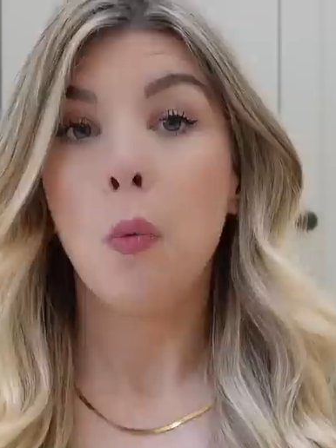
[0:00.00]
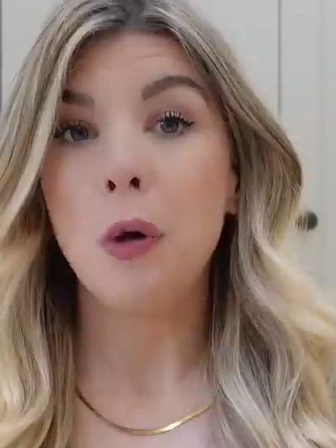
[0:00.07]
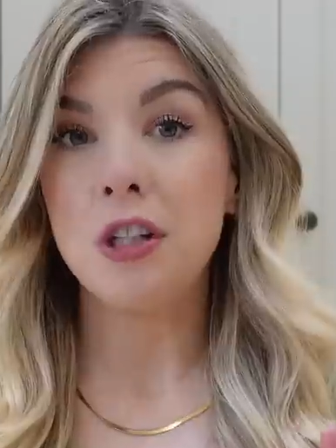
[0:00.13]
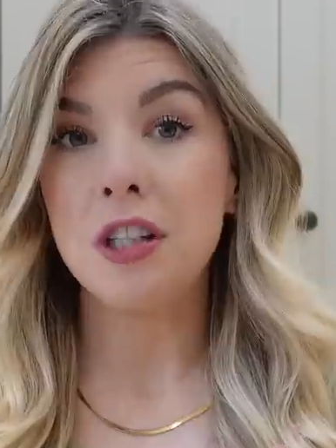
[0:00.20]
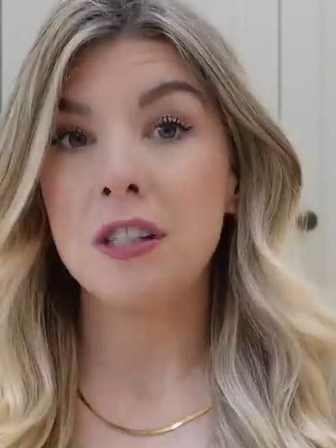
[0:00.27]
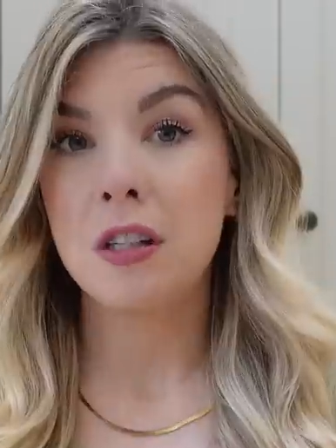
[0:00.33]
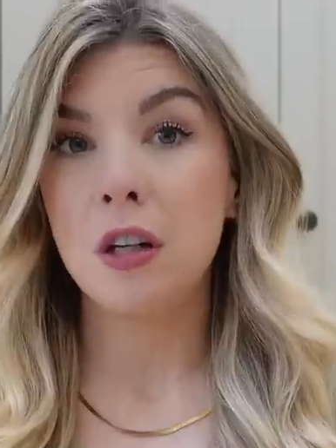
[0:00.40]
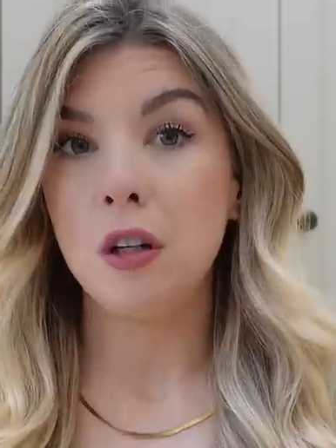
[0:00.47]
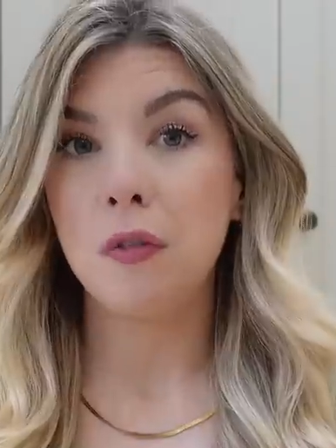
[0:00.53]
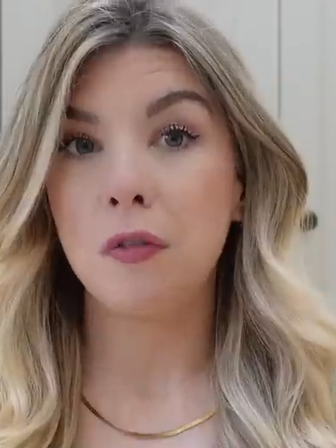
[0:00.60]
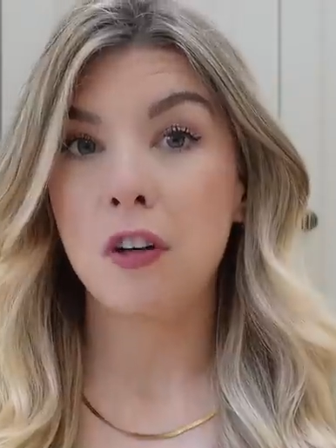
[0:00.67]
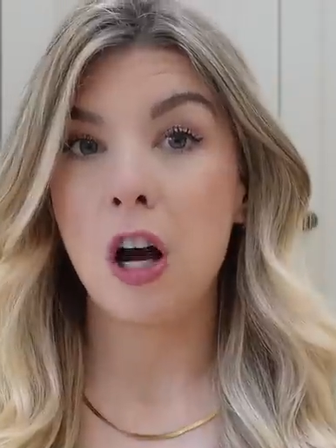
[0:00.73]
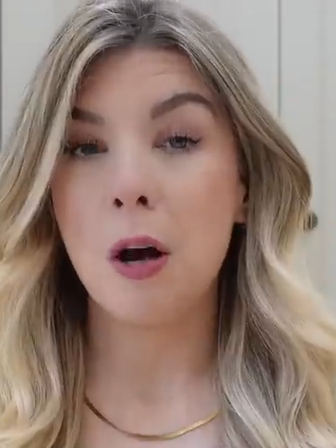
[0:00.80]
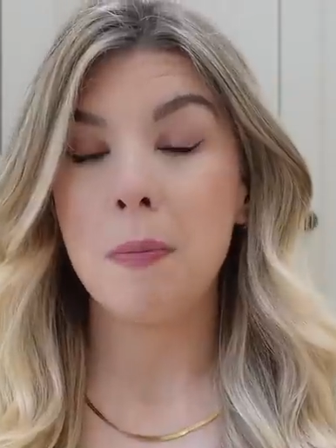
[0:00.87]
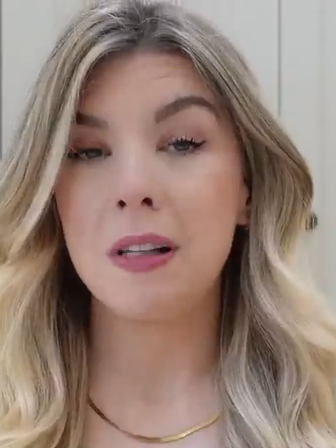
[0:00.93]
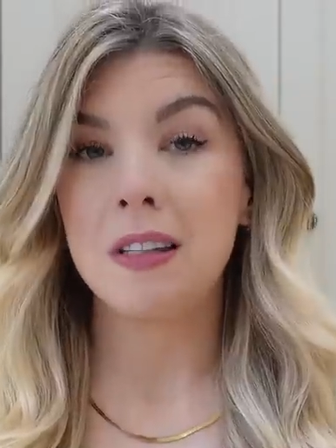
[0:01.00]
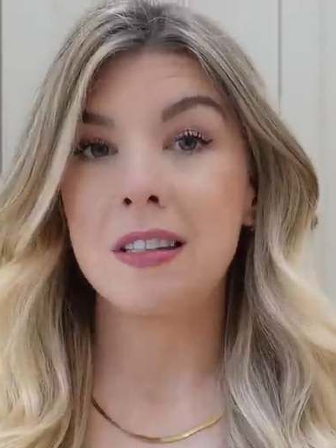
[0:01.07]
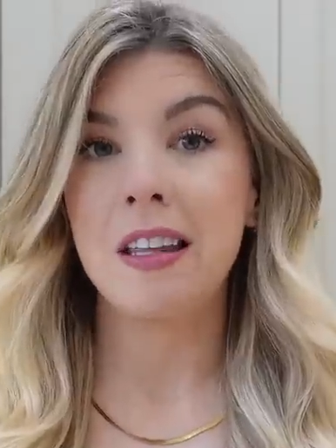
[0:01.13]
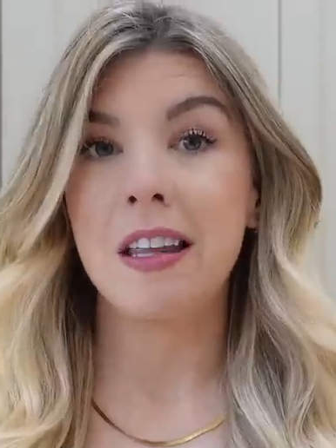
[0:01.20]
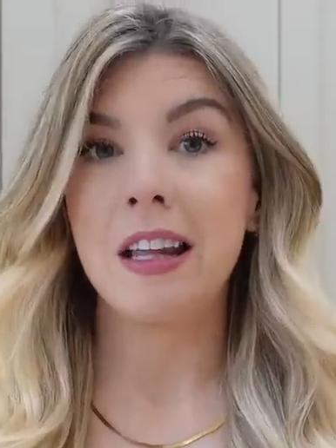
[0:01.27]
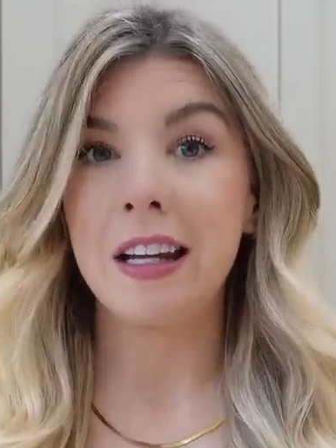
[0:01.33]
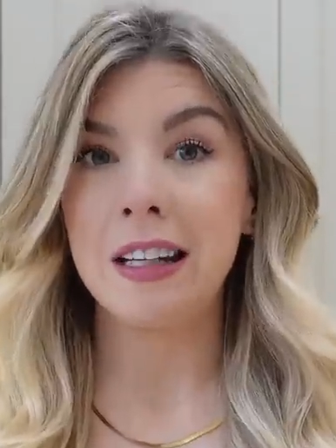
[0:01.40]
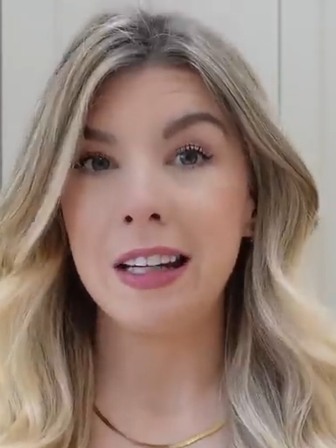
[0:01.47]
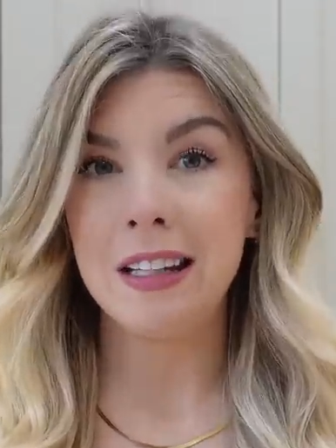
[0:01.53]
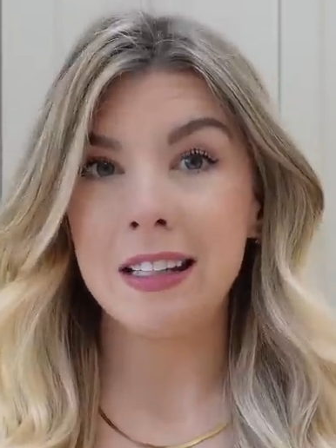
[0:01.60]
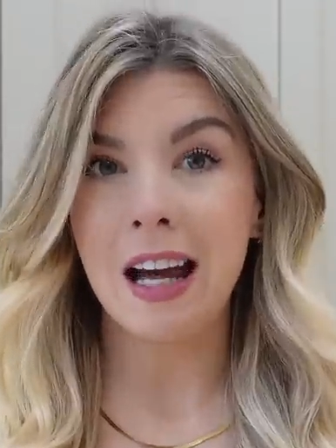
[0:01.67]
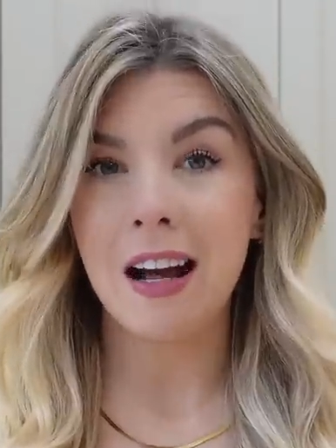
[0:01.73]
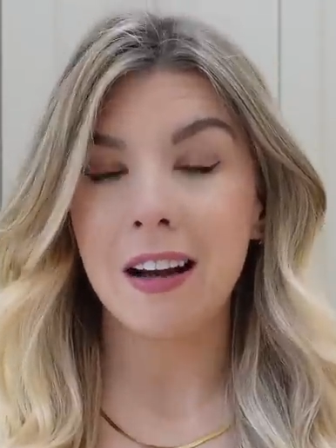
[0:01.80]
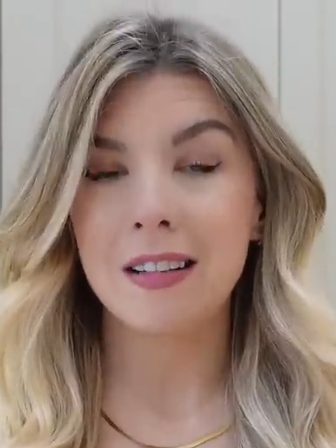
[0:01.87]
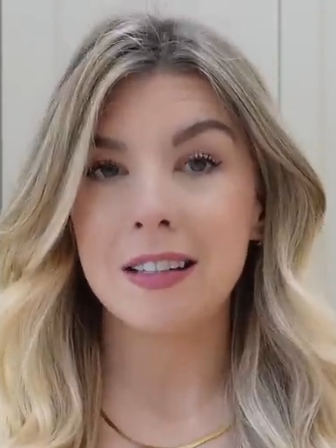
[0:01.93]
which is good for cupboards that they need
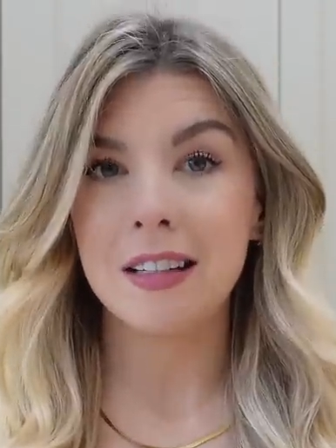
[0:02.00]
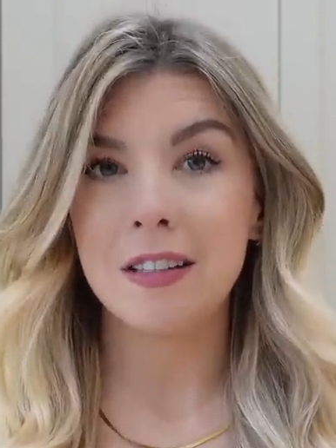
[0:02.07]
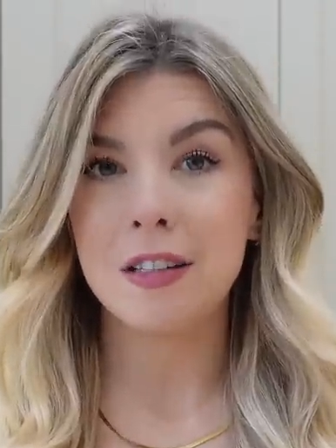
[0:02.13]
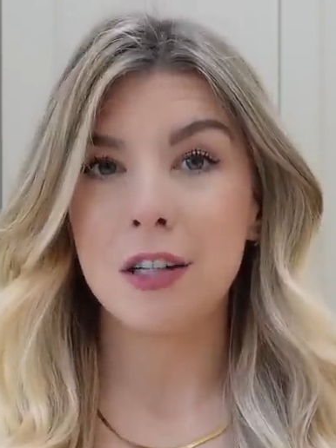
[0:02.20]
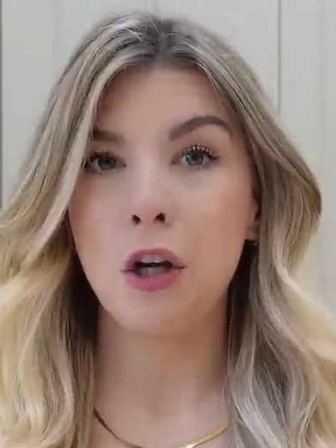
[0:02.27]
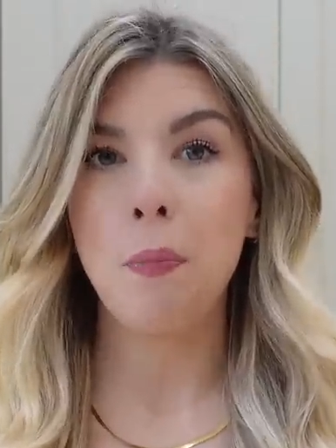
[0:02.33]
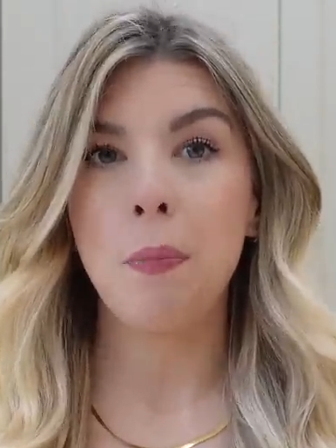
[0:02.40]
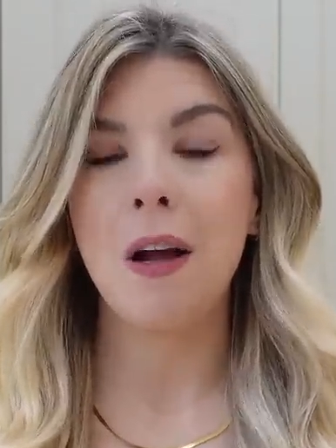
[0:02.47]
access to.